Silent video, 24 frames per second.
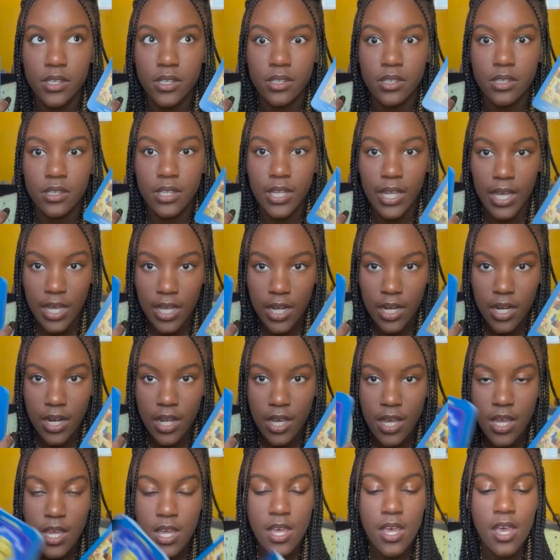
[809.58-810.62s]

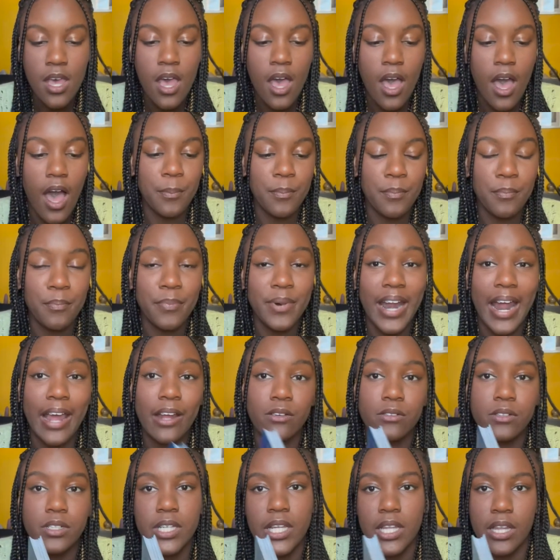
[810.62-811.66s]
thin, um, but I
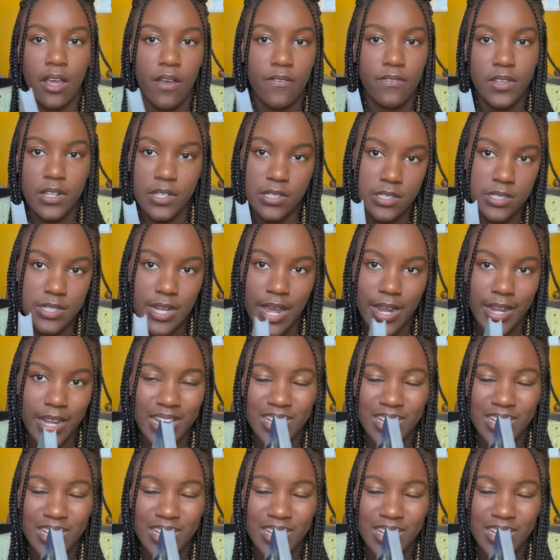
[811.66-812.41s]
really love this deck.